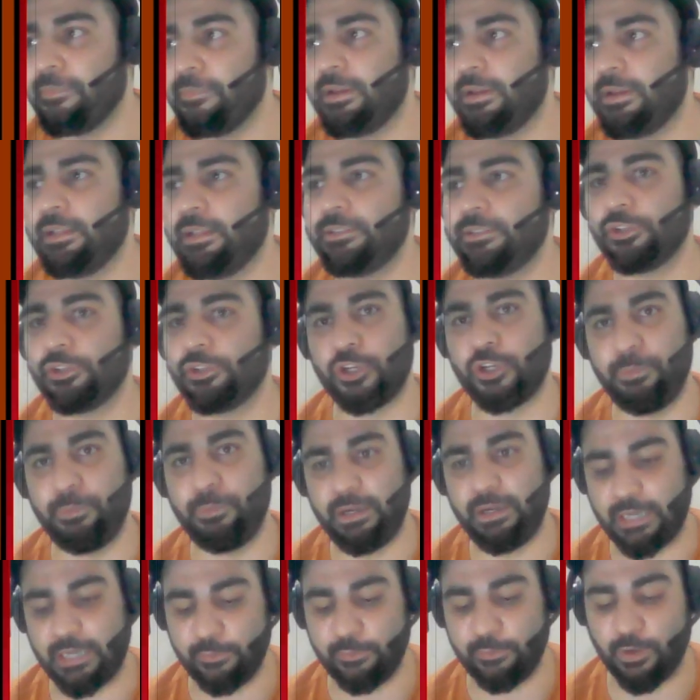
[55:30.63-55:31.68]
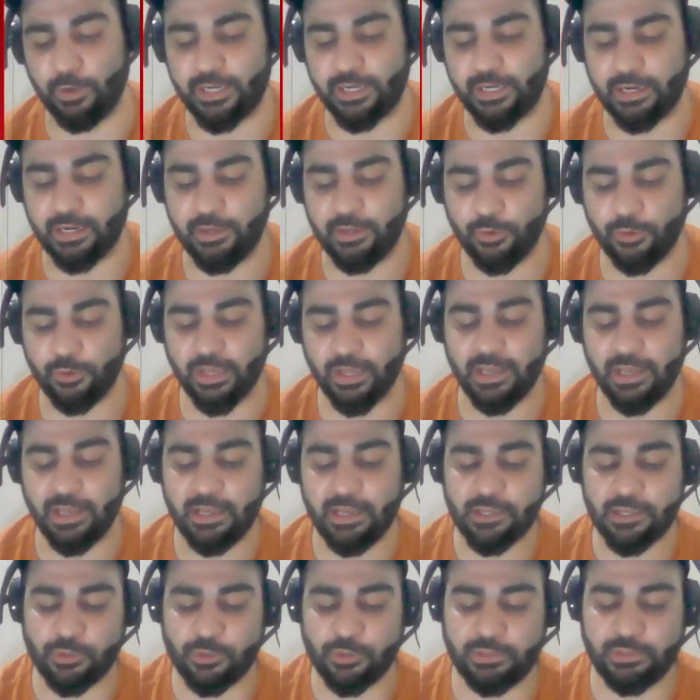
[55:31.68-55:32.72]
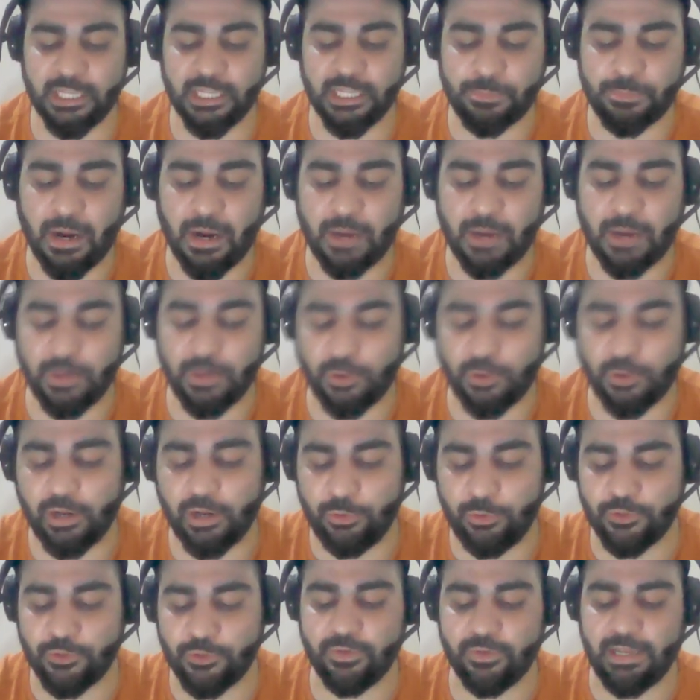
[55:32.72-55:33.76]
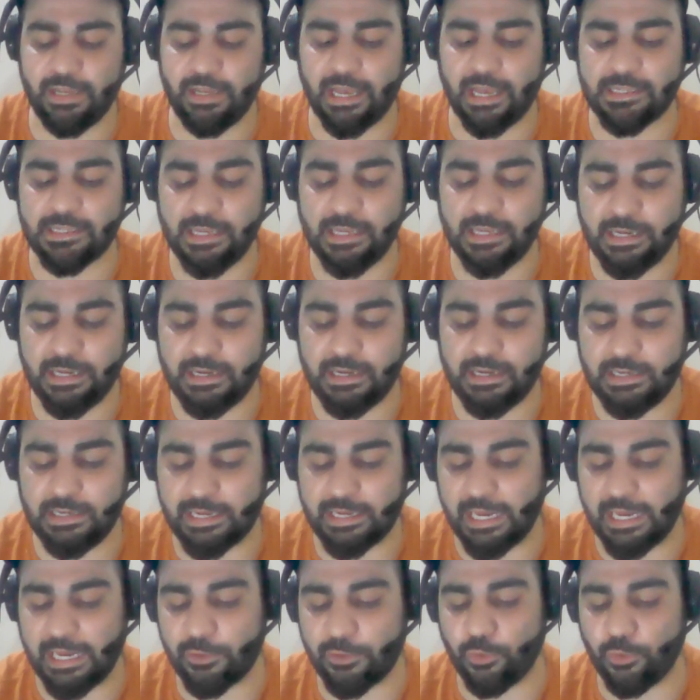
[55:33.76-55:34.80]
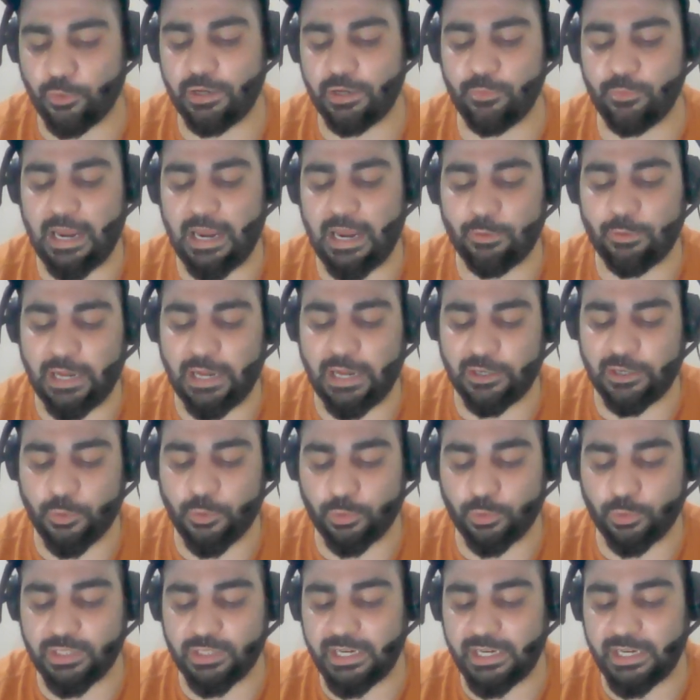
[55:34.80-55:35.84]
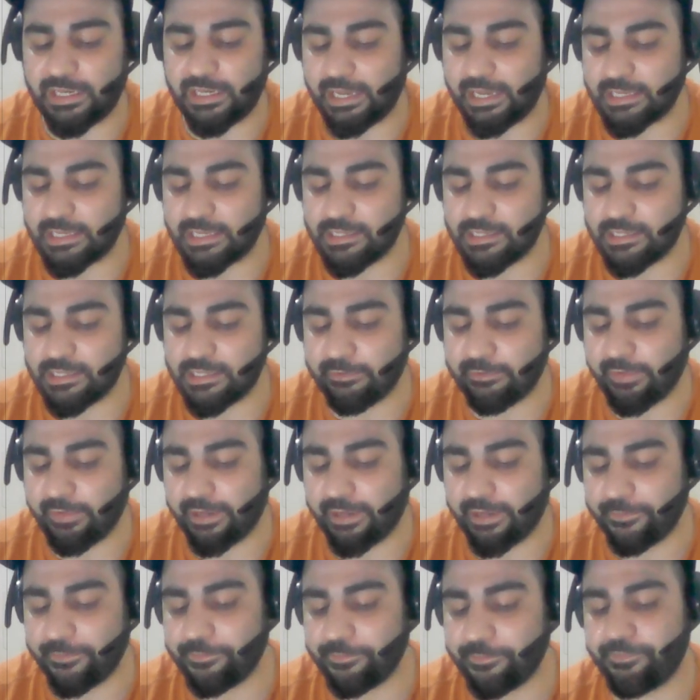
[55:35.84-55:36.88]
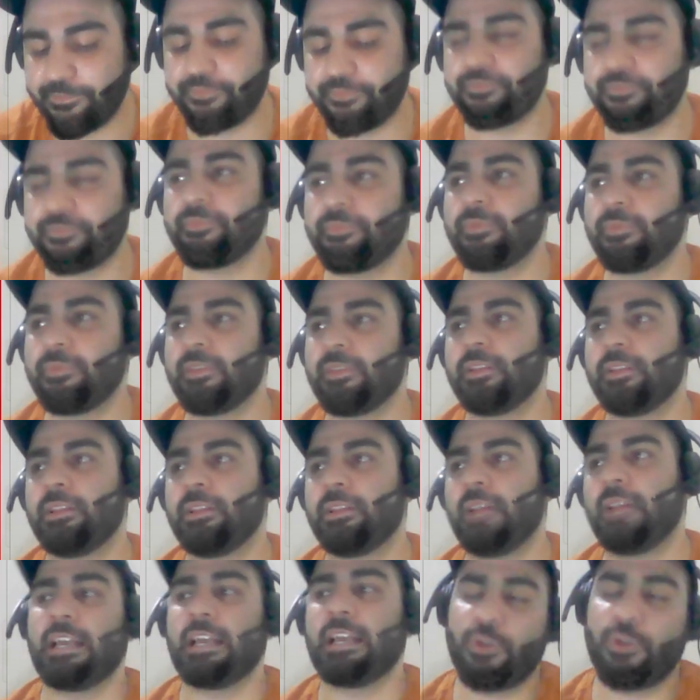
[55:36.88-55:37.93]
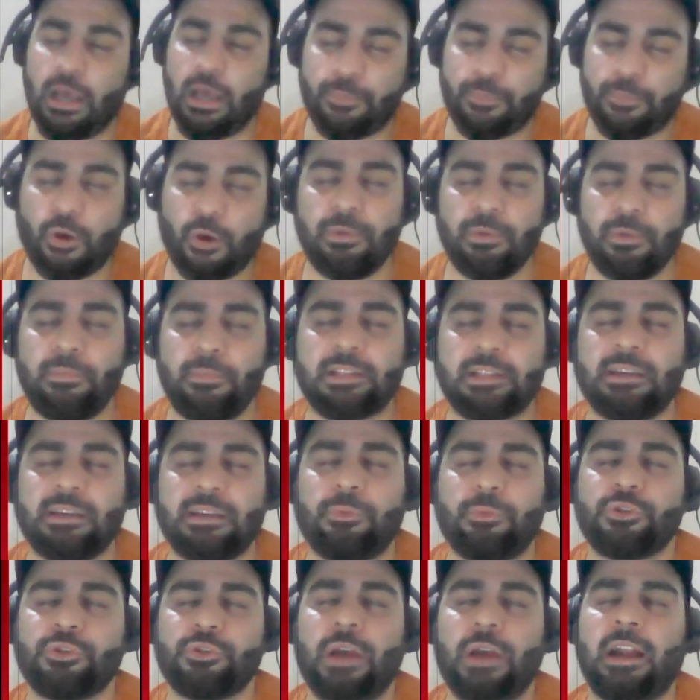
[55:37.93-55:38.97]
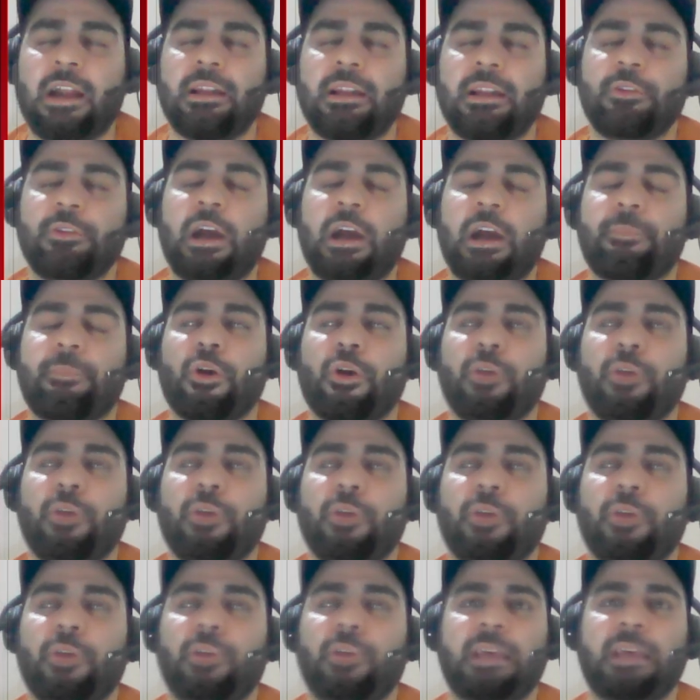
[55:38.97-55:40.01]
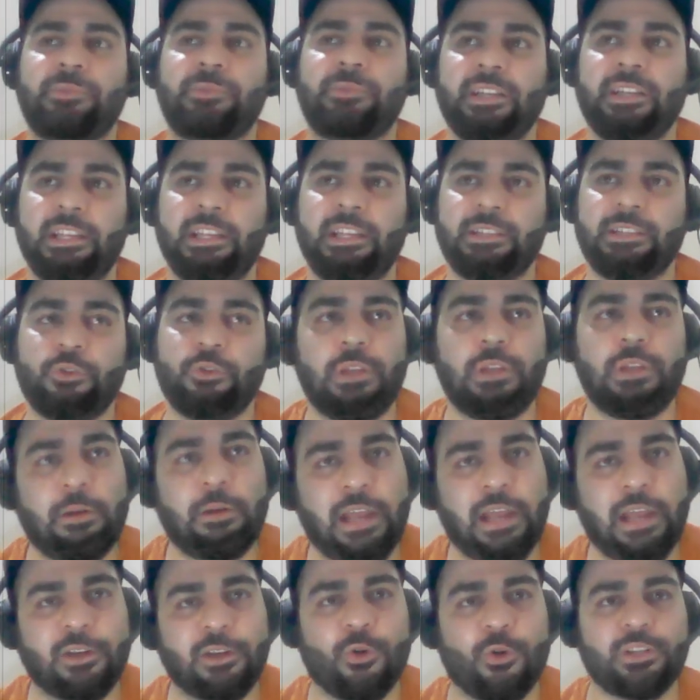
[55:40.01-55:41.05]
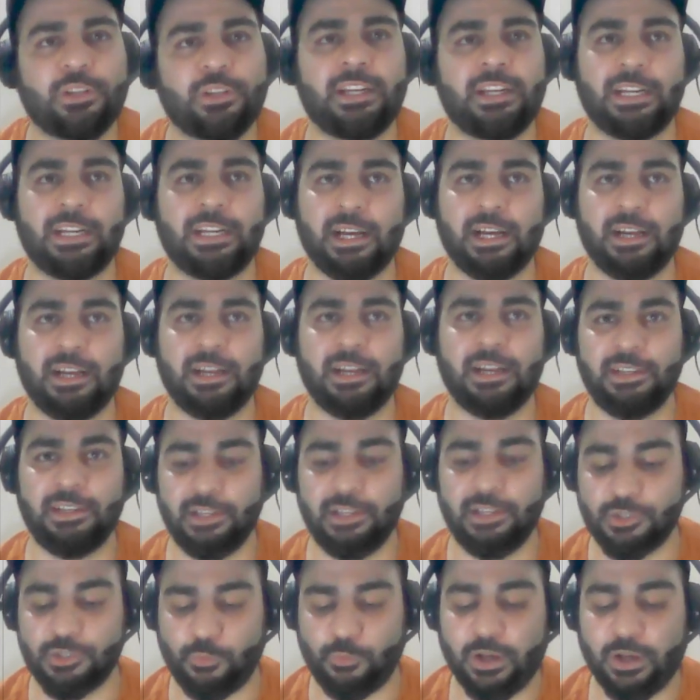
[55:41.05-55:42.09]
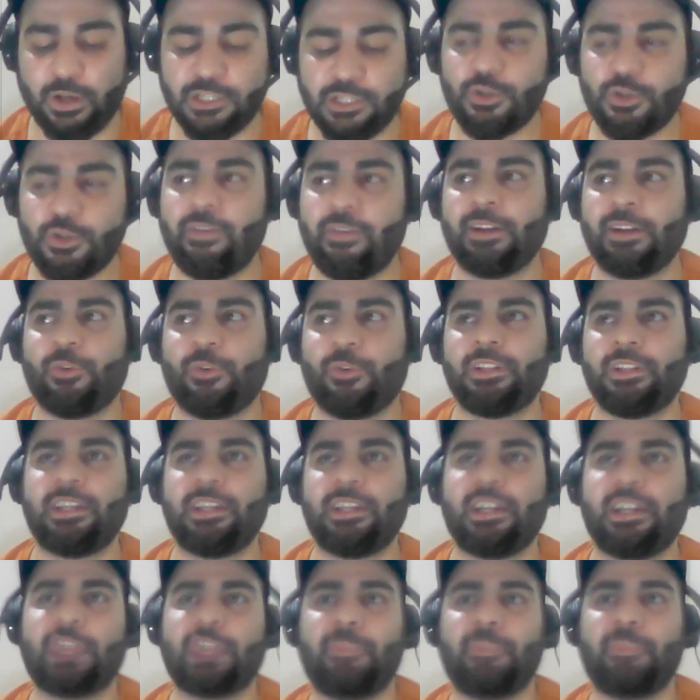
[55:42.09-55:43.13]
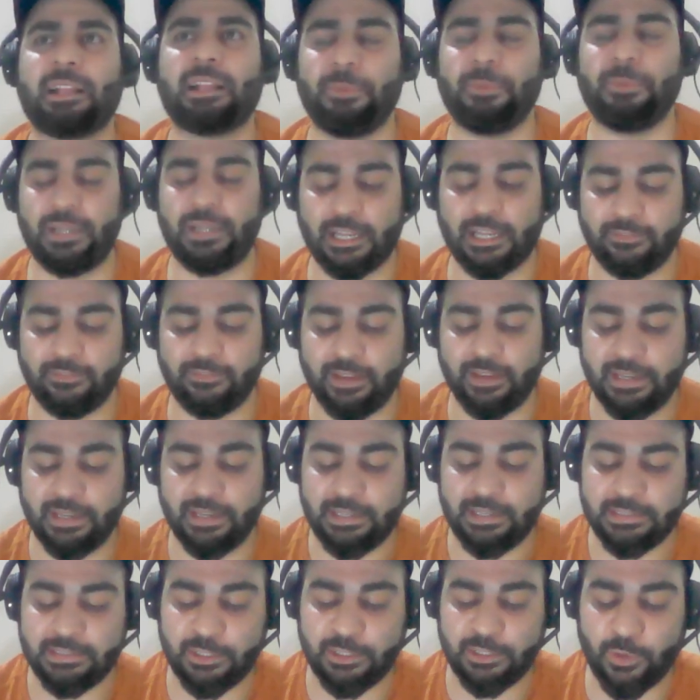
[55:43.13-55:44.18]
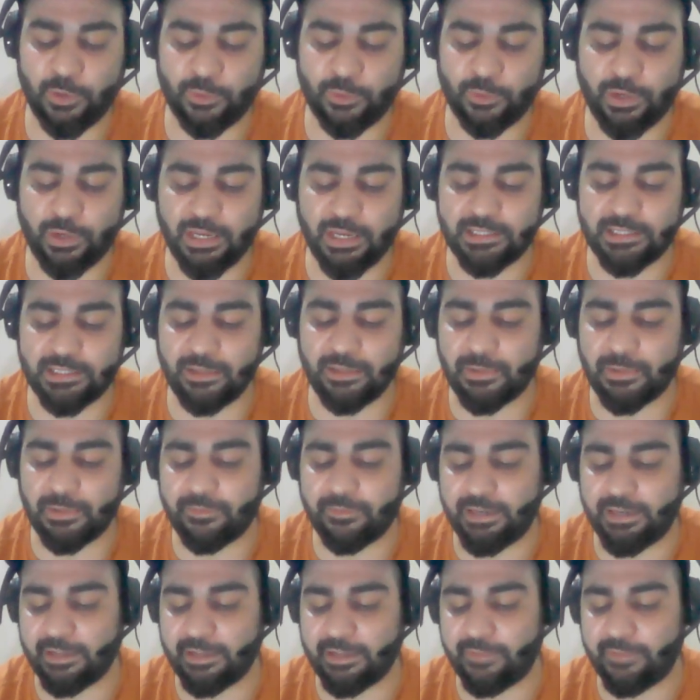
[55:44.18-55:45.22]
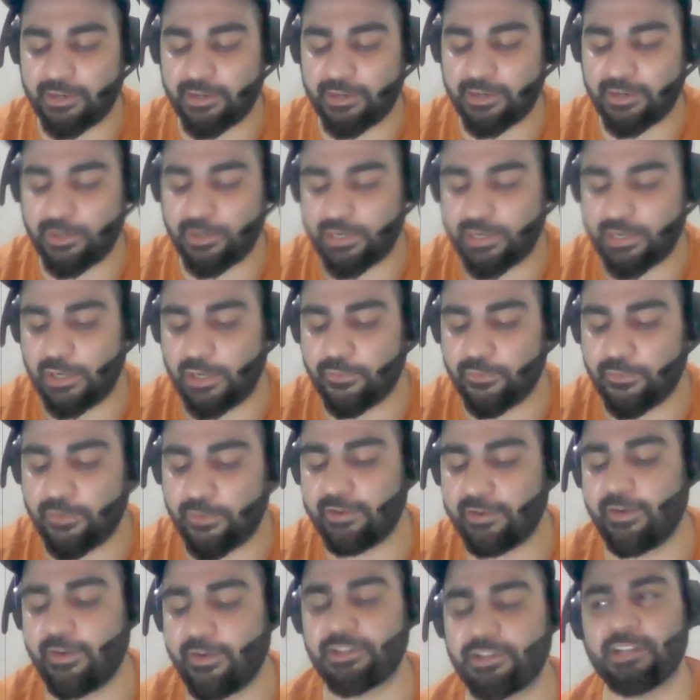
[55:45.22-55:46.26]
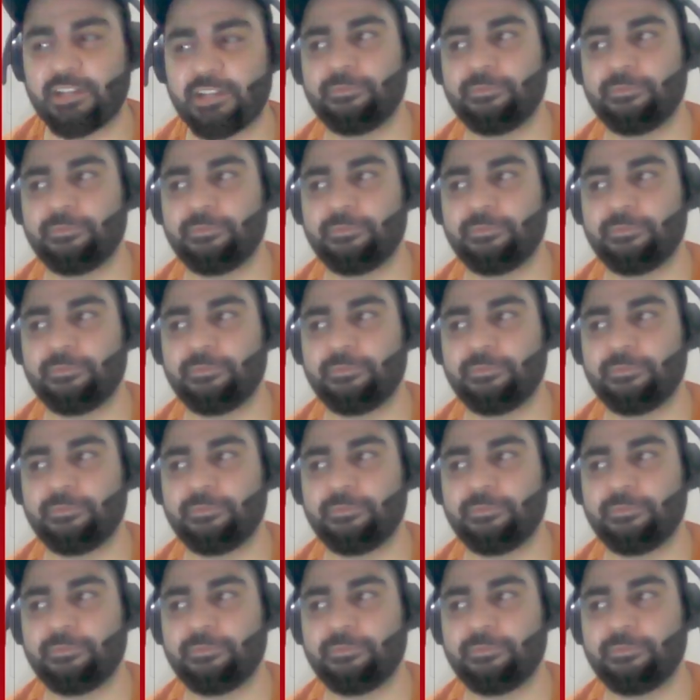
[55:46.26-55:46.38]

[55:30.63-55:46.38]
This should be converted. Okay, so this part we call usually as like encoding. We have to encode the data in a certain way. As you have problem, let's suppose you have problem in time series, so you'll have to encode the data. So once you have encoded the data into a mathematical way, then you are doing nothing but fitting a function. You are trying to find a function.